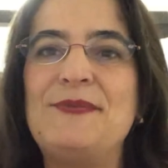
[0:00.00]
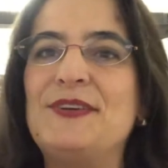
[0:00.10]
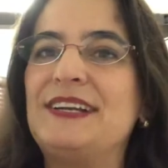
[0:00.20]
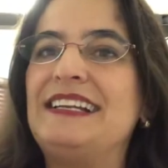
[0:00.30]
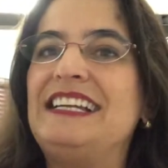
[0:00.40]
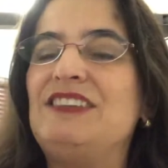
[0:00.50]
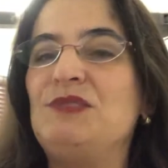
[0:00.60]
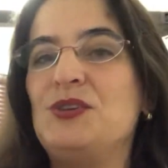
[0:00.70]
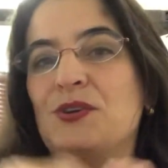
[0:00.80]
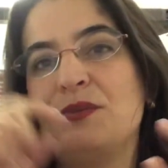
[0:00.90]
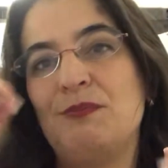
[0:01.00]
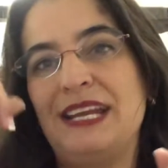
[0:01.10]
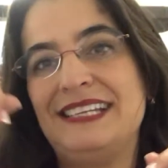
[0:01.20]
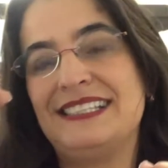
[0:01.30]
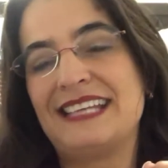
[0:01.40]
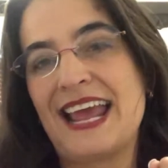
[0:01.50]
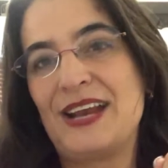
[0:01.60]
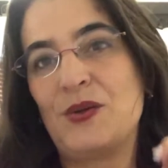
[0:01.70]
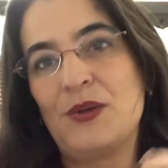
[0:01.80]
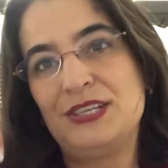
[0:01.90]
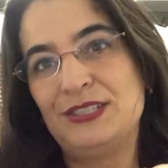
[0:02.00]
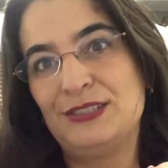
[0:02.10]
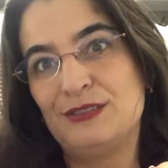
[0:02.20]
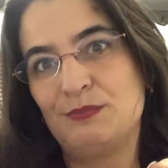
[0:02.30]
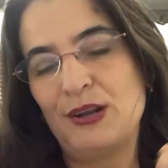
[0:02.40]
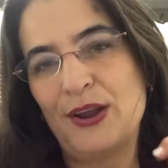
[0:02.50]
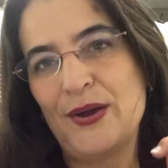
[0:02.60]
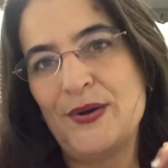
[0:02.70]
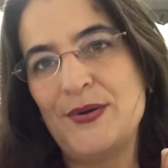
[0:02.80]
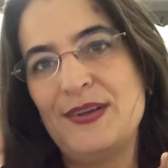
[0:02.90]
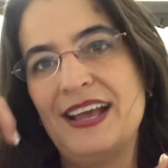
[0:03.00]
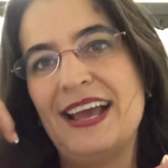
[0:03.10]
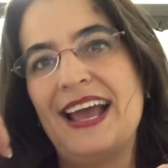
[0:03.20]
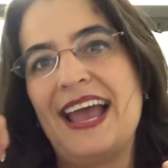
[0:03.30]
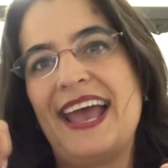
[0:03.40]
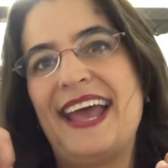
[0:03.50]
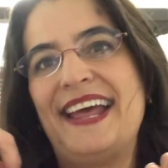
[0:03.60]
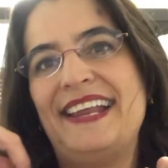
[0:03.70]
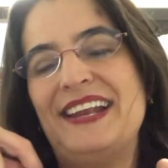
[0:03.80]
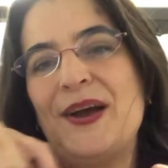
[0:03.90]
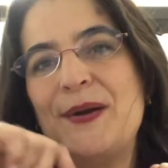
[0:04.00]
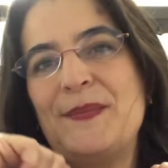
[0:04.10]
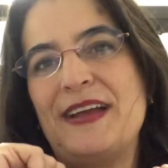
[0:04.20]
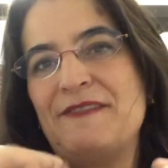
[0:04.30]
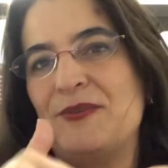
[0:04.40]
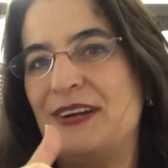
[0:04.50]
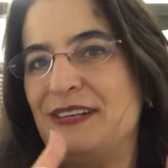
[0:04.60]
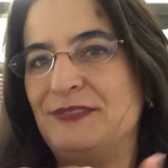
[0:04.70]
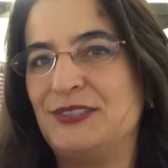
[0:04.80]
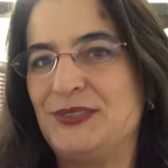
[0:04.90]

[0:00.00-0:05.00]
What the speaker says: You can leave me your comments and questions below, and I hope you have a wonderful